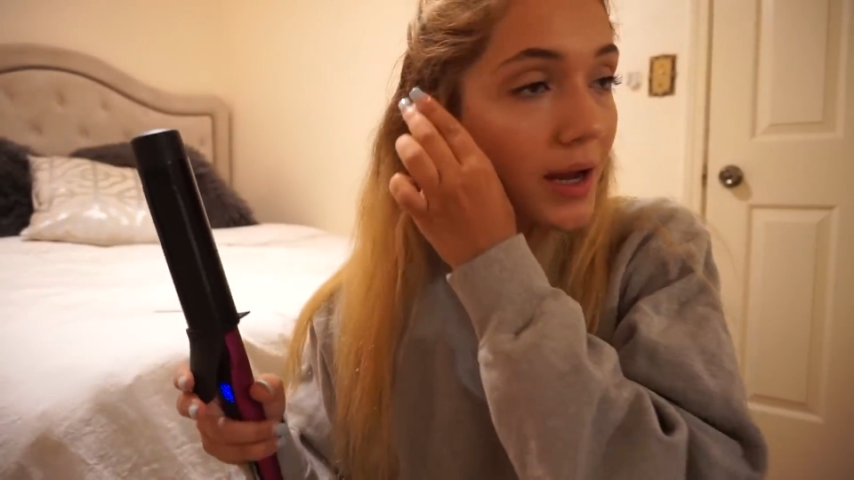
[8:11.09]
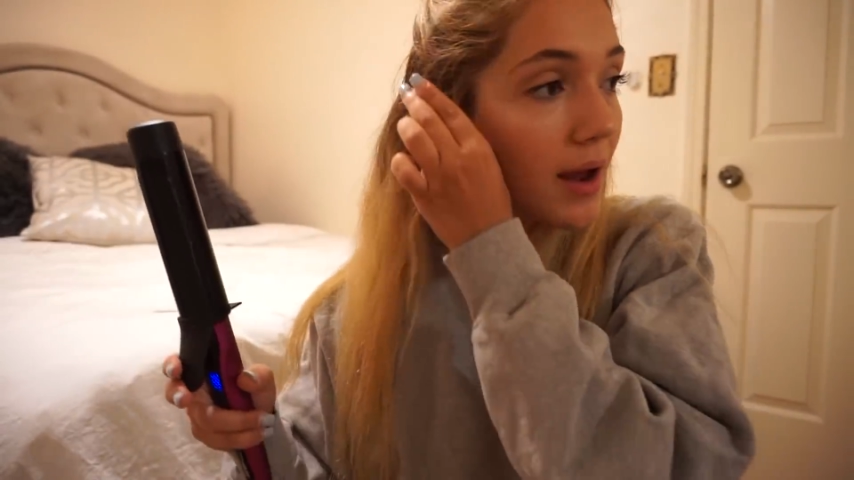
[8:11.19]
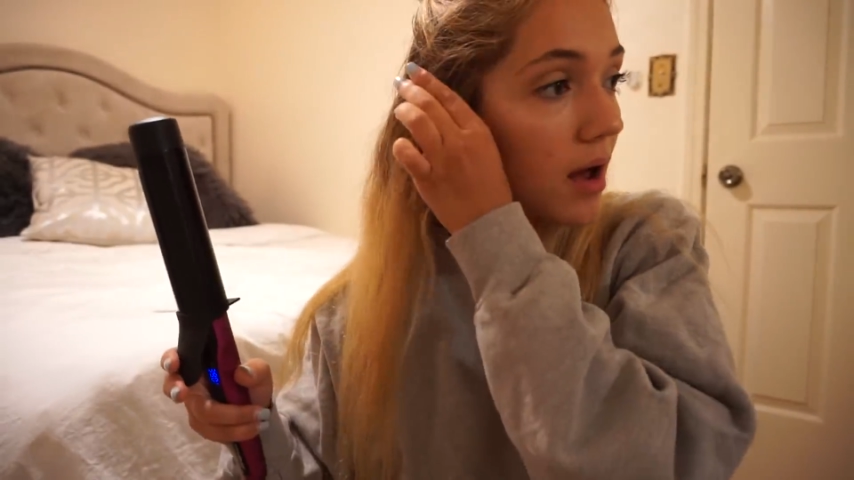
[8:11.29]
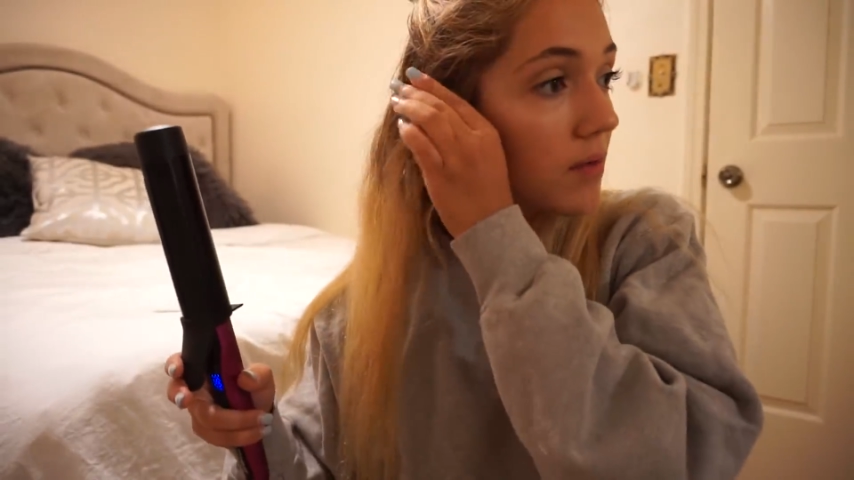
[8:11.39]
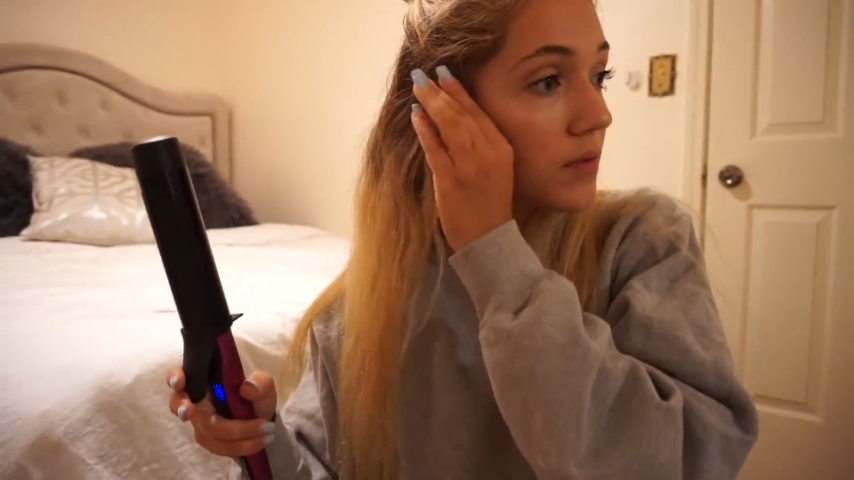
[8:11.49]
I
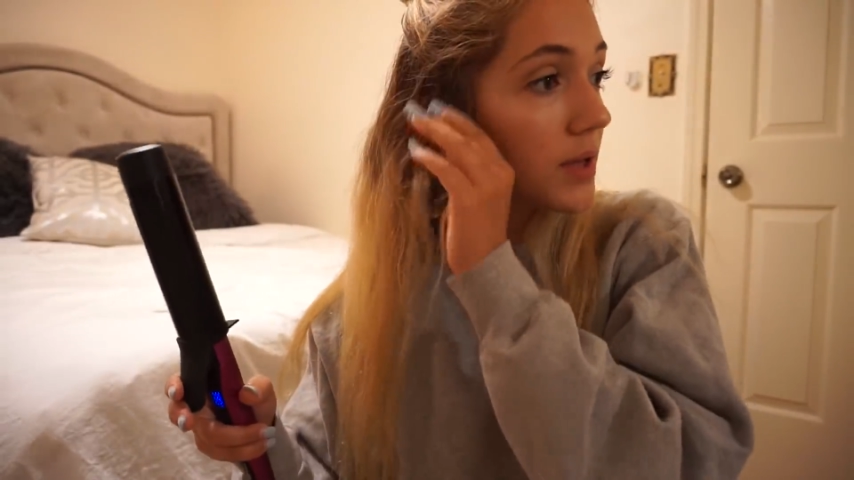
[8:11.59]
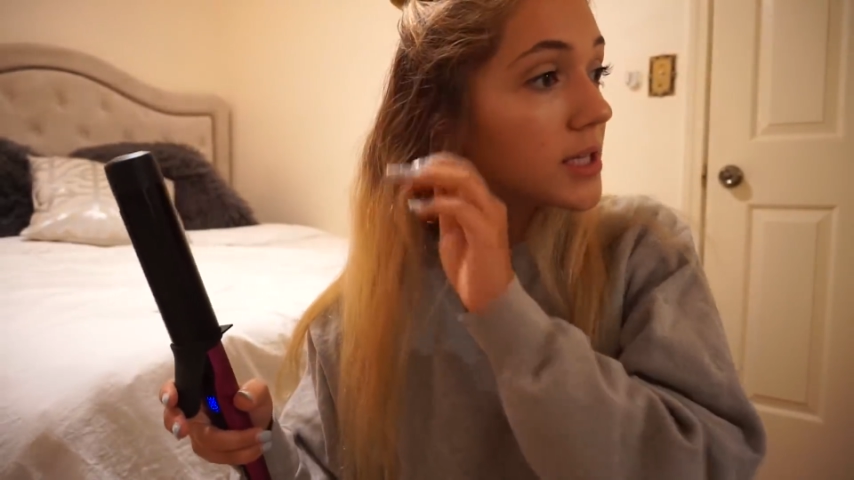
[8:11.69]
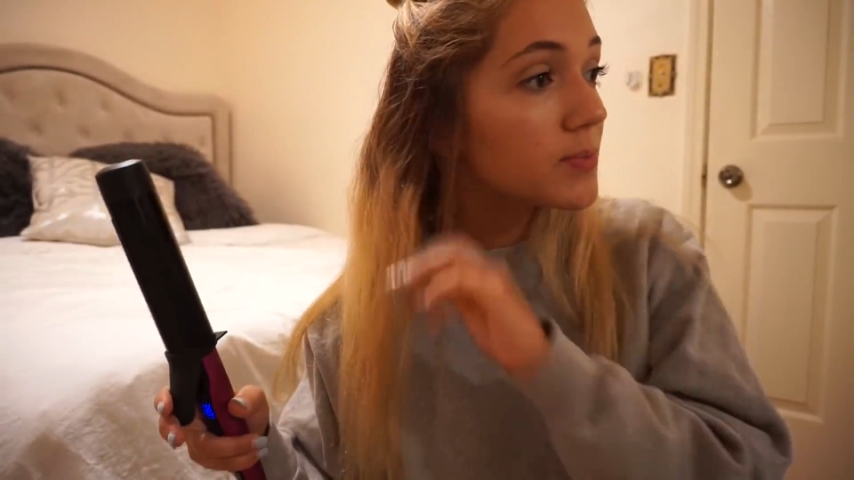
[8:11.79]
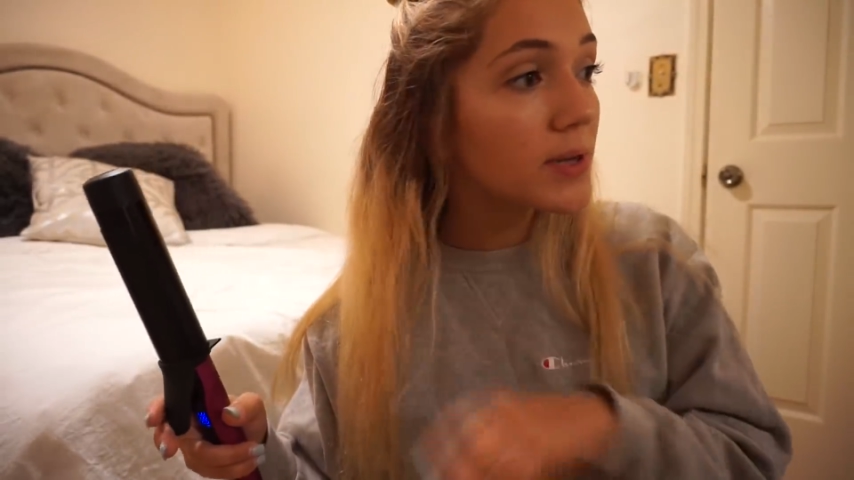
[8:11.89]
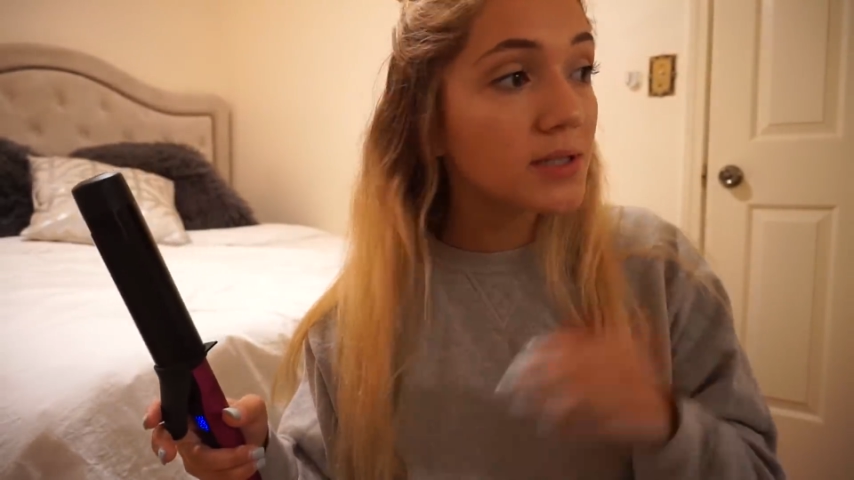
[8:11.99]
have
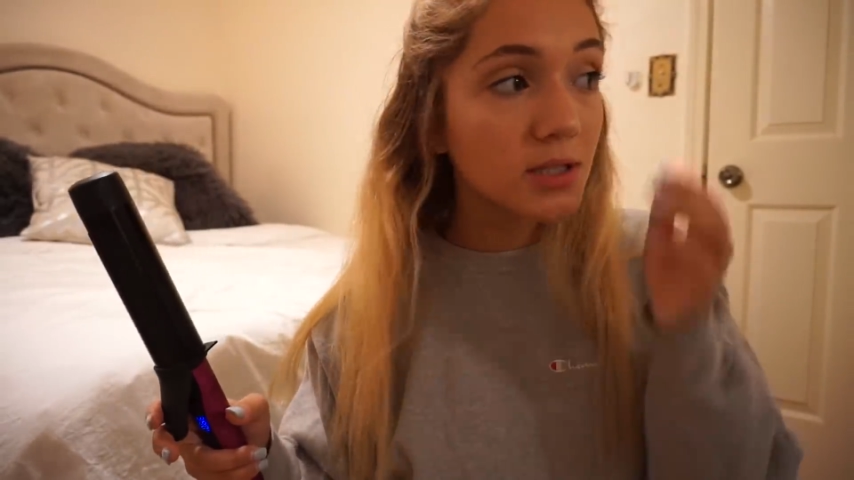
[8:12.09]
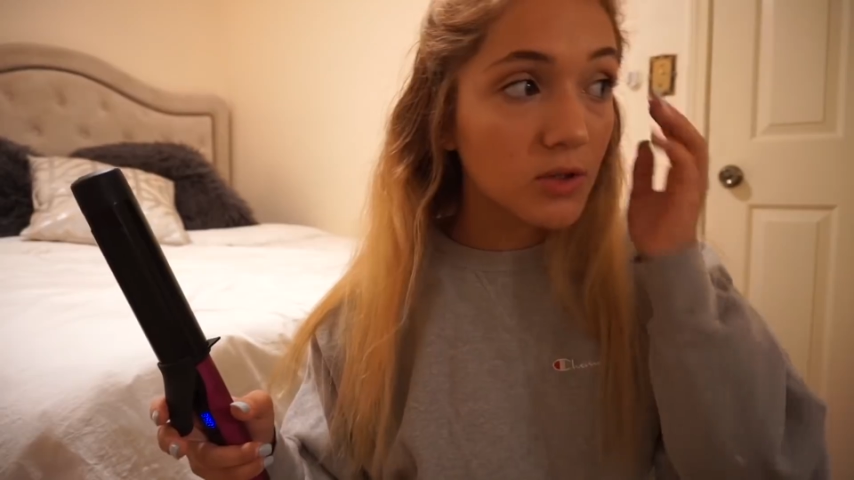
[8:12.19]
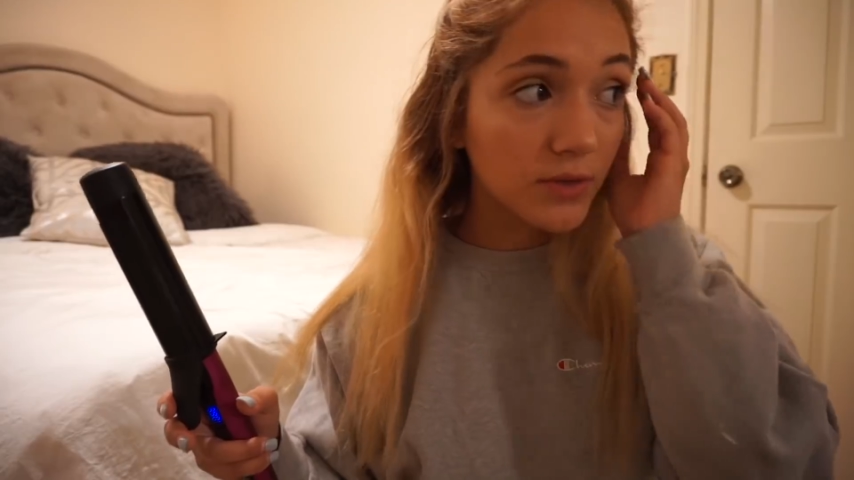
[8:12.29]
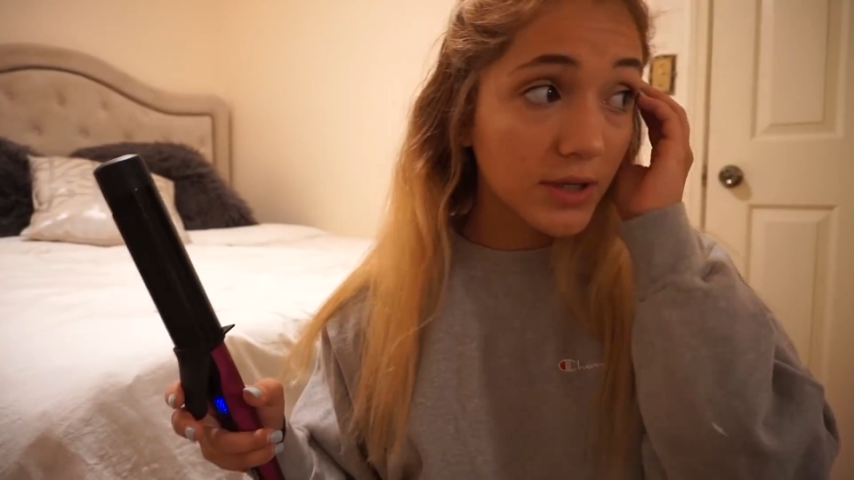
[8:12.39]
these pieces over